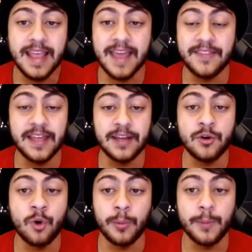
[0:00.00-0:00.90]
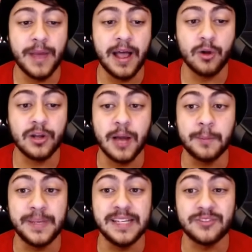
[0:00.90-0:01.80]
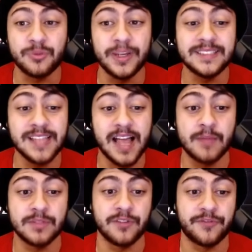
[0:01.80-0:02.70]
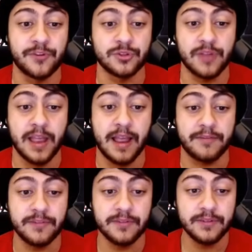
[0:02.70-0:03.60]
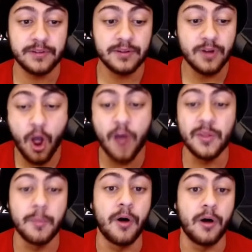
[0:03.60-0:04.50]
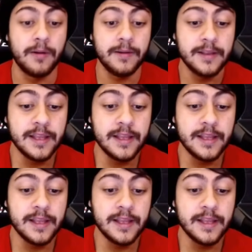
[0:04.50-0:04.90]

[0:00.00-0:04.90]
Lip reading: And then Norman Powell got beat 3 times in the first half on the ball.